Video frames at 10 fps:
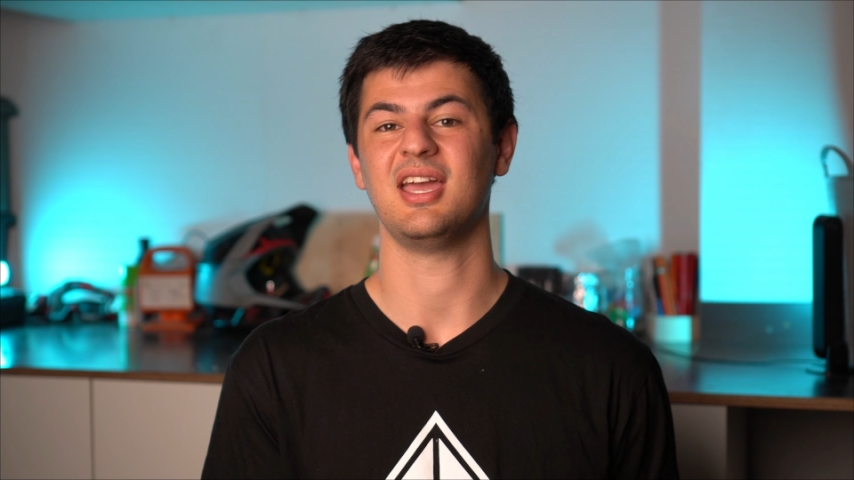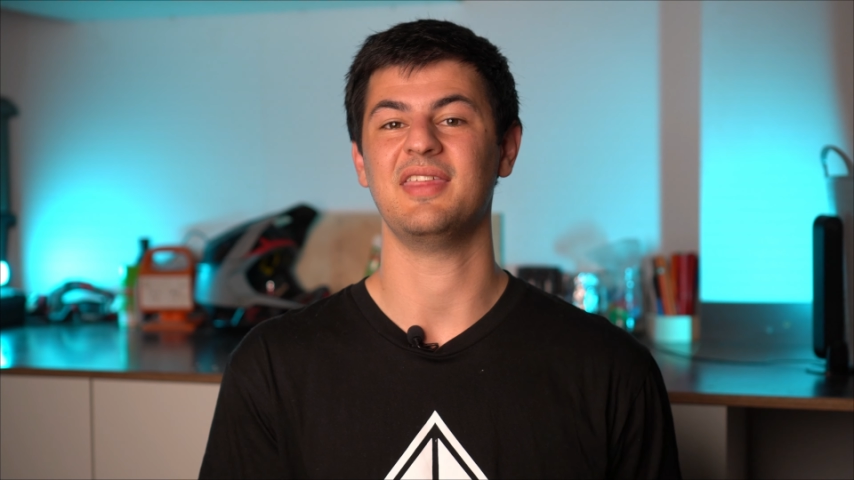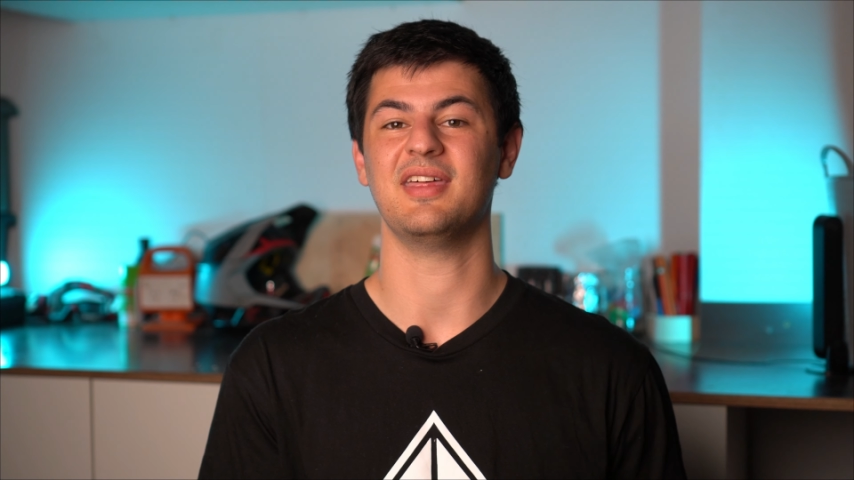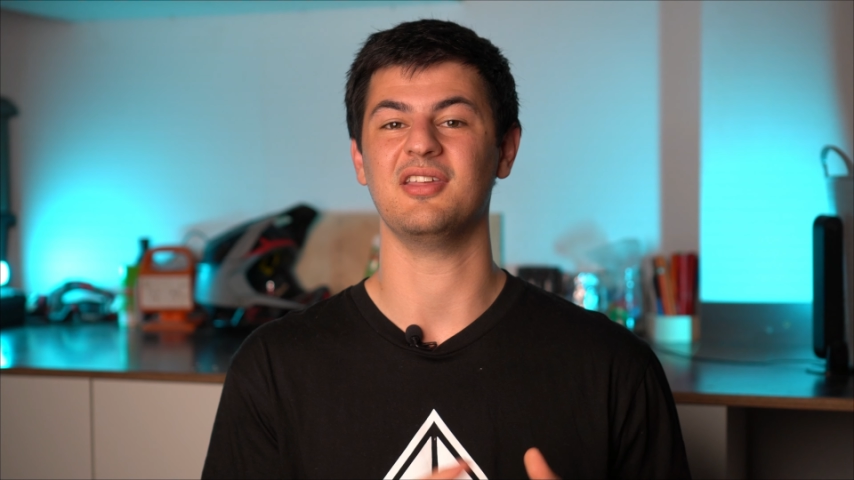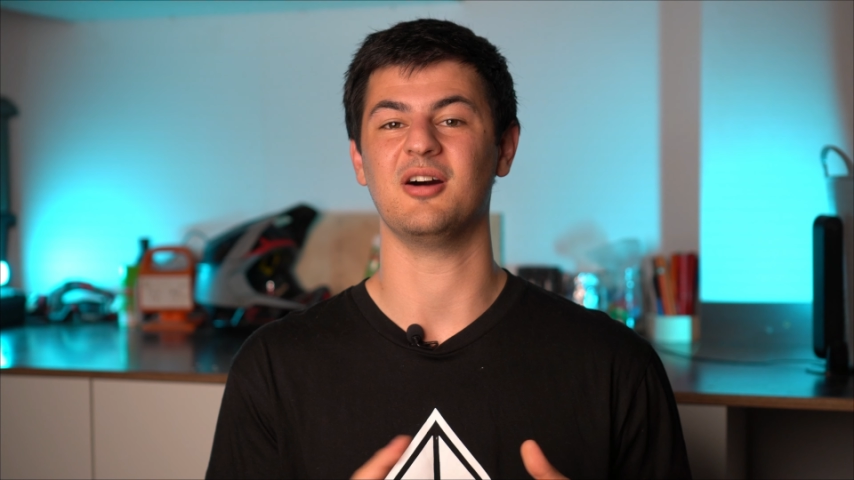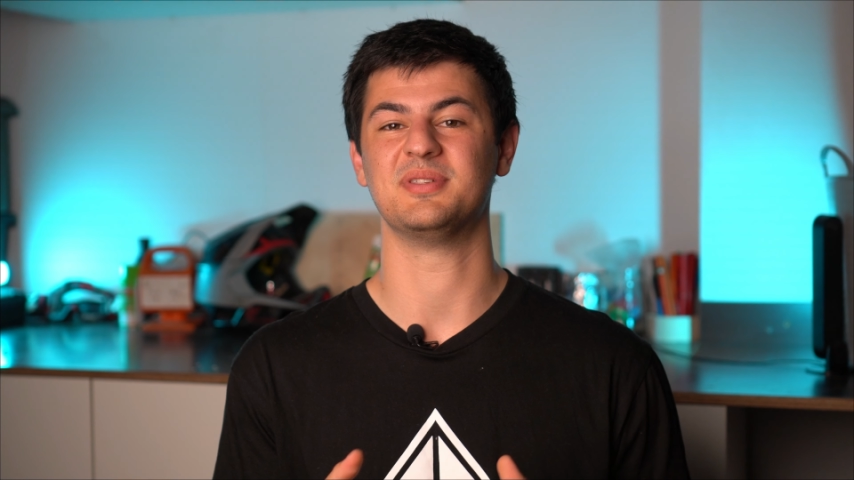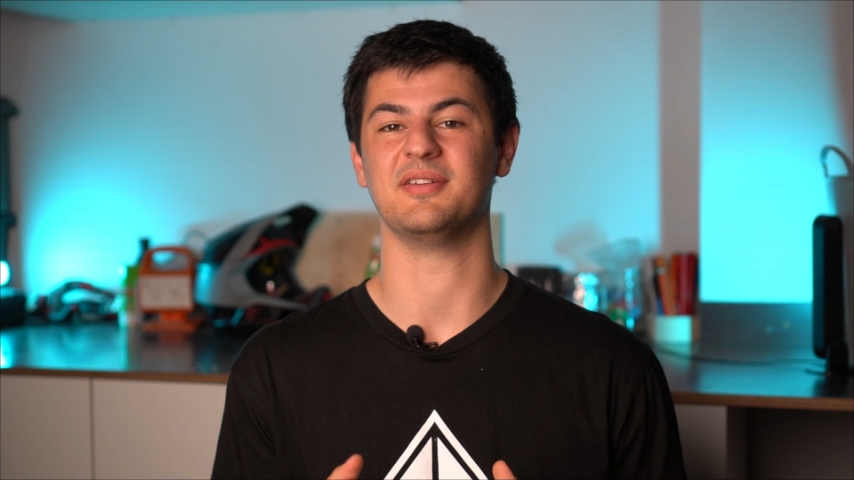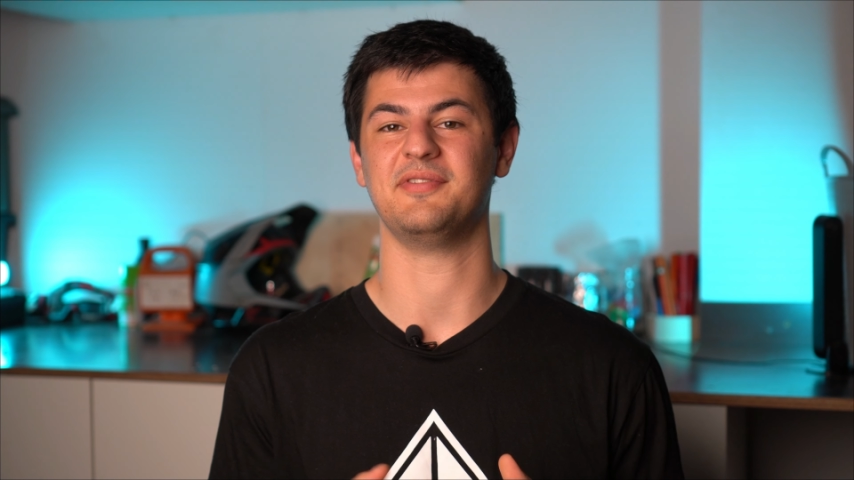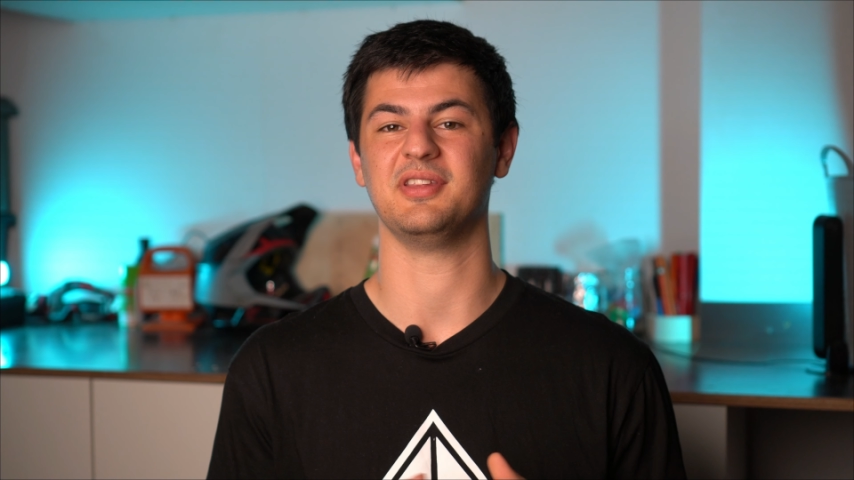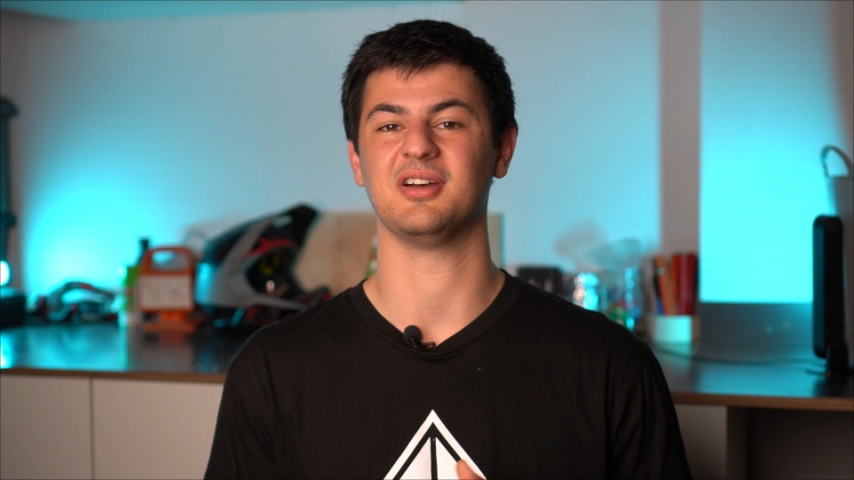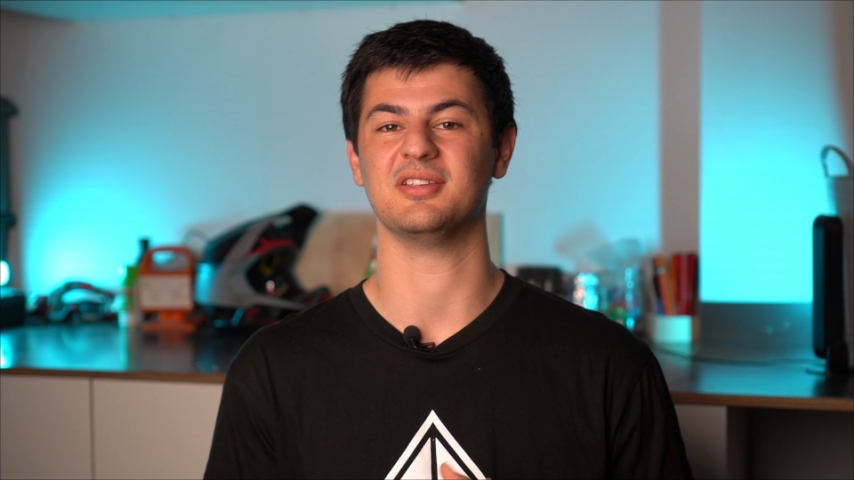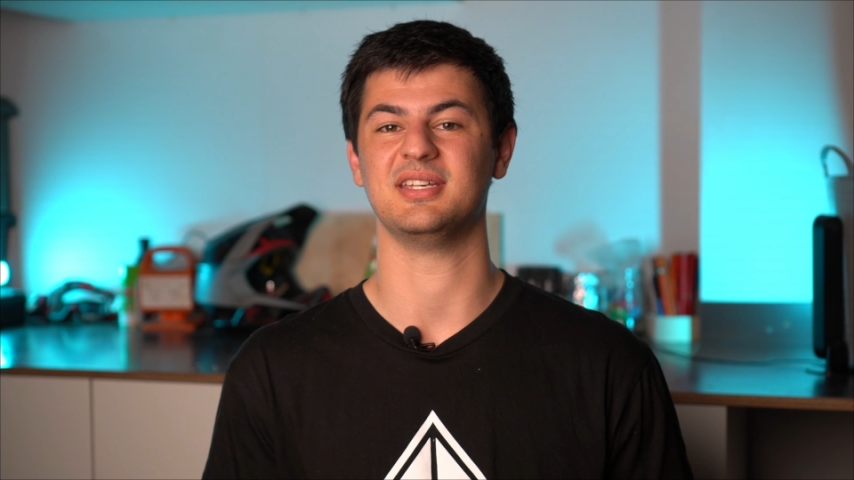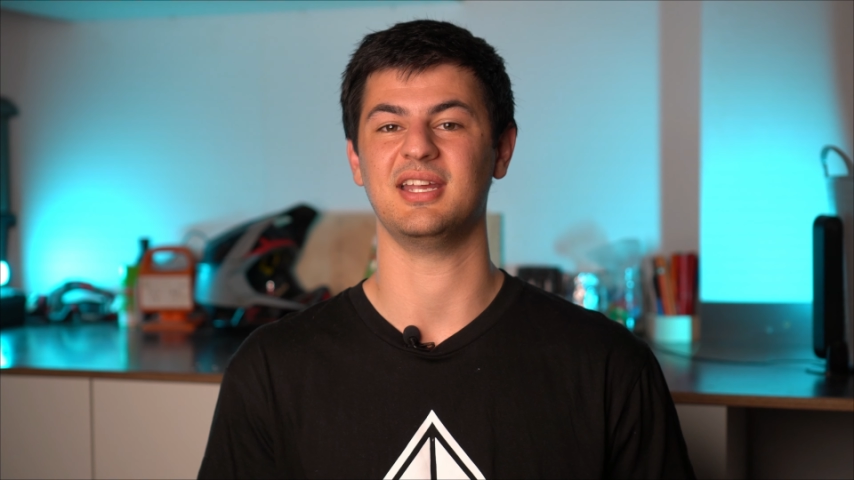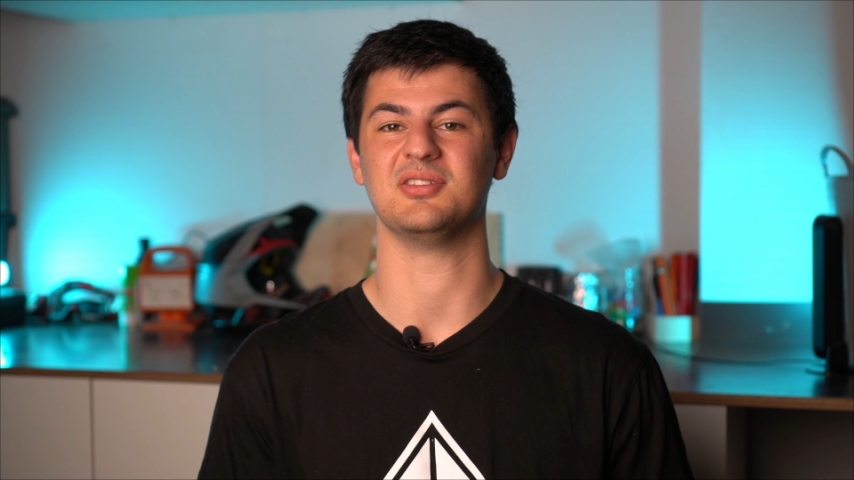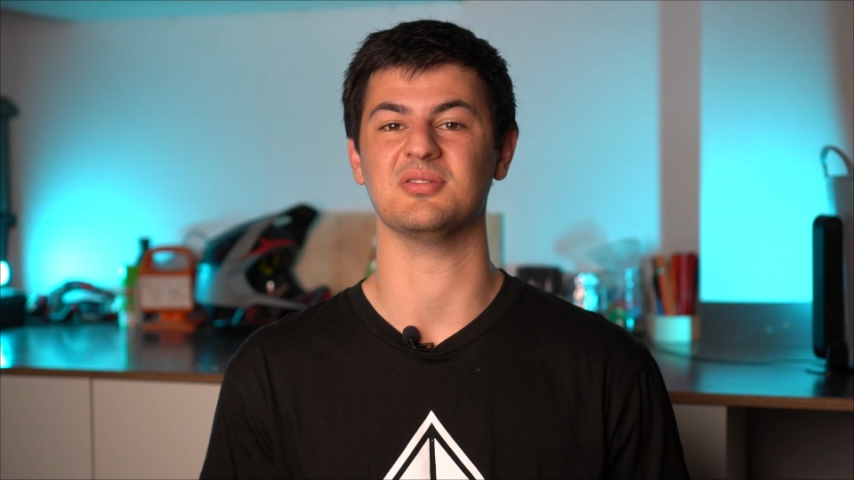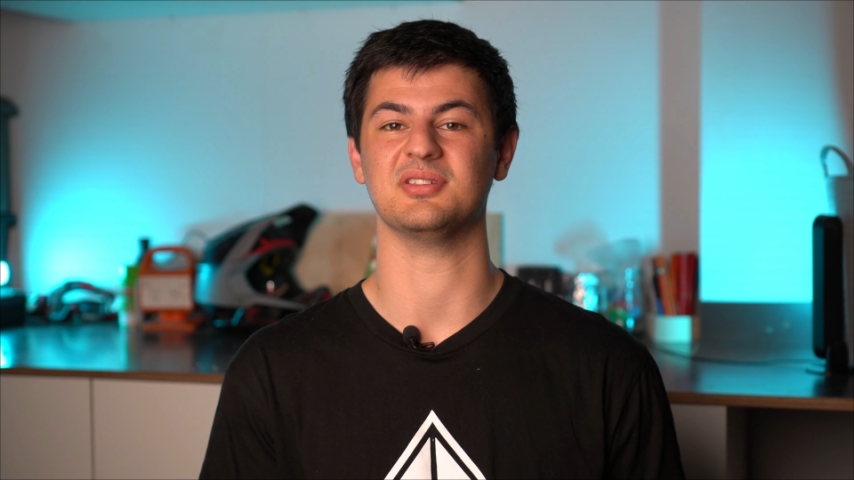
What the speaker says: and then the opposite for the Continental.